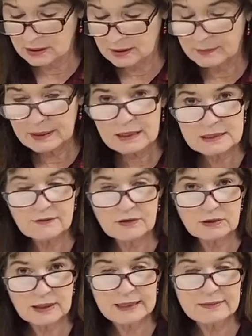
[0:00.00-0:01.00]
because of
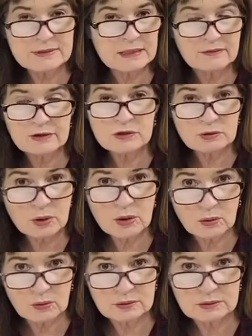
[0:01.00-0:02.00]
your lack of
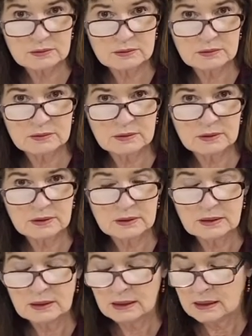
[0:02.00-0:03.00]
self-control.
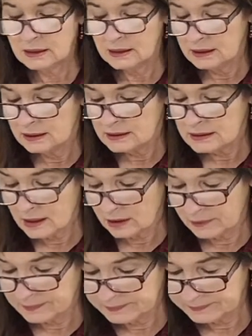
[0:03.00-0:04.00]

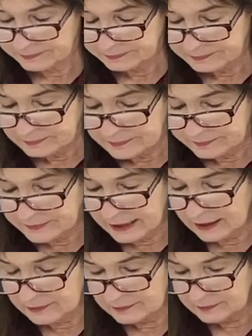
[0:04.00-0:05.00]
So,
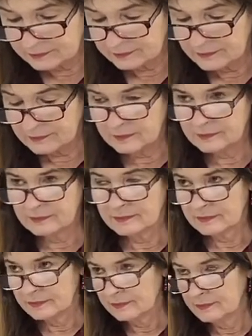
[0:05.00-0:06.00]
now,
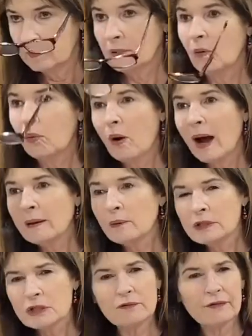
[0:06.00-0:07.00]
why
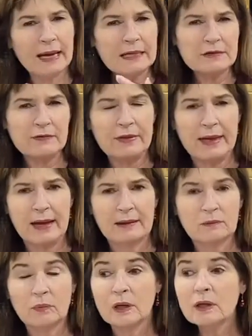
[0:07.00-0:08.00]
would you fast for that?
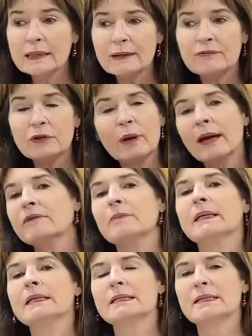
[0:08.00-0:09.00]
Well, if you have a
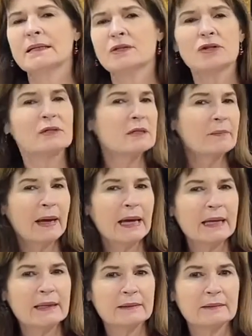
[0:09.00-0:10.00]
big decision to make,